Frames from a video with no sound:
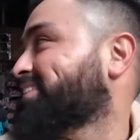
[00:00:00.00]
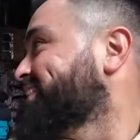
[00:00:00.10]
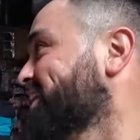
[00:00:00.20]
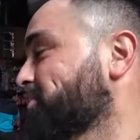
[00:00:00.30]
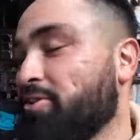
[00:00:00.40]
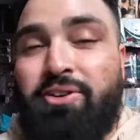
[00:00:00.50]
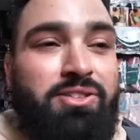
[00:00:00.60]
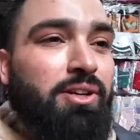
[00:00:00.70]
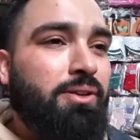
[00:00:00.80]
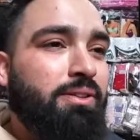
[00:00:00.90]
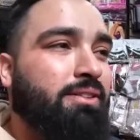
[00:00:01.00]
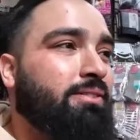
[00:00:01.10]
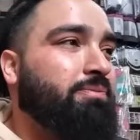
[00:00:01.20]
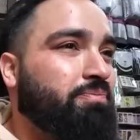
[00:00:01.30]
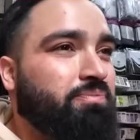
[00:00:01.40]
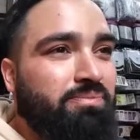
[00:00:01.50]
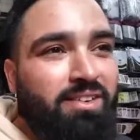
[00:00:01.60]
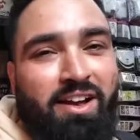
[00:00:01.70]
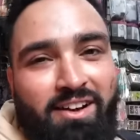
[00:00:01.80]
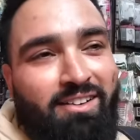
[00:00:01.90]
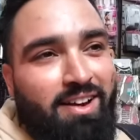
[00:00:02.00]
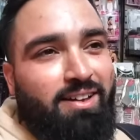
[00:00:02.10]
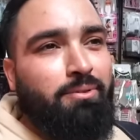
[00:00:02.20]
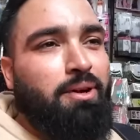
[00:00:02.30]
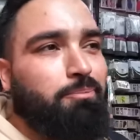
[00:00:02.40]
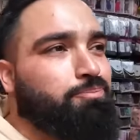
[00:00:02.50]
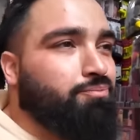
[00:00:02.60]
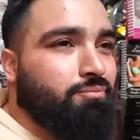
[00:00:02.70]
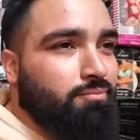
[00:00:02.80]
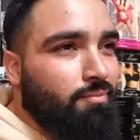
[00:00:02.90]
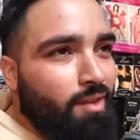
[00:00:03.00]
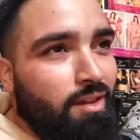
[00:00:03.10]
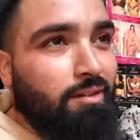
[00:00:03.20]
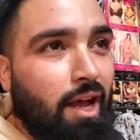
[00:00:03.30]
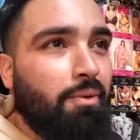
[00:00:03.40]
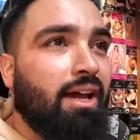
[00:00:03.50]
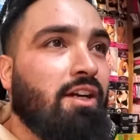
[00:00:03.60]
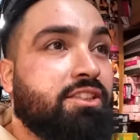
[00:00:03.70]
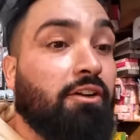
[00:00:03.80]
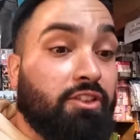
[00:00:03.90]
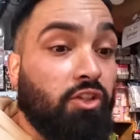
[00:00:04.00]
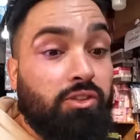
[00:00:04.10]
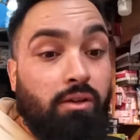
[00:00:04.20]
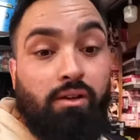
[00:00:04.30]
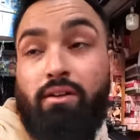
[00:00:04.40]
Thank you. You too. All right. Well, now we got ourselves those.